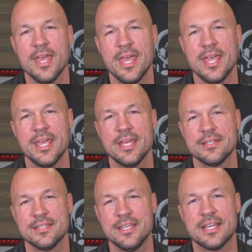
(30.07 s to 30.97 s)

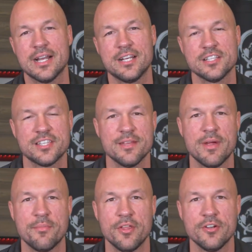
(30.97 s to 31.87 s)
and he got custody of
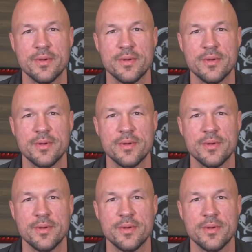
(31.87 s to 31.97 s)
my brother